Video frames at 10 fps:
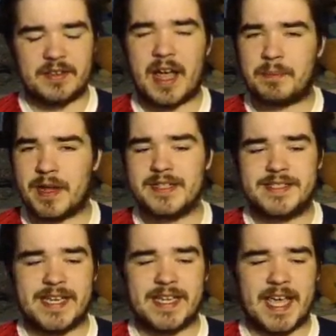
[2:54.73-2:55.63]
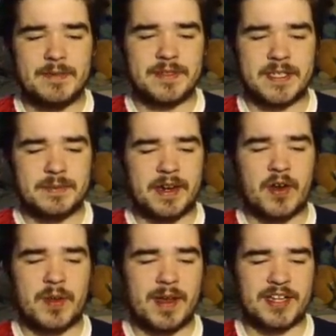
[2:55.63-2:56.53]
I played 10 games with him and I
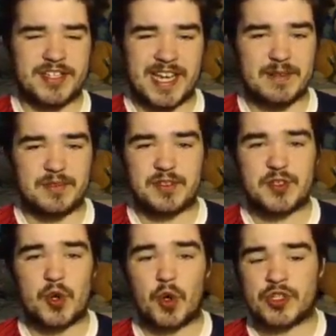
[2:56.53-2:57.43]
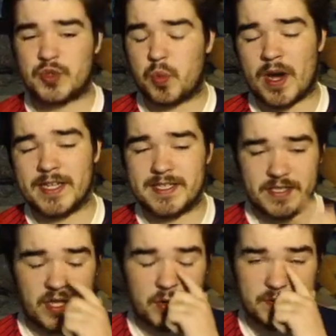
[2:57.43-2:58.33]
only managed to get him to score twice
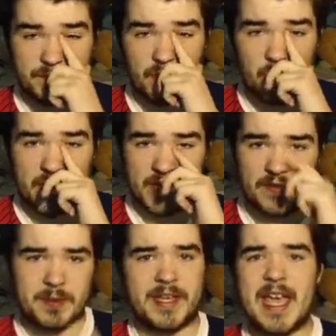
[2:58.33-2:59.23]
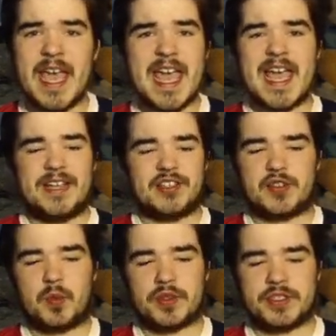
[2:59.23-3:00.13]
in those. And for a winger, for me, it
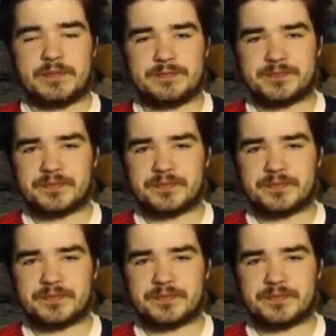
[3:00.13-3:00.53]
just wasn't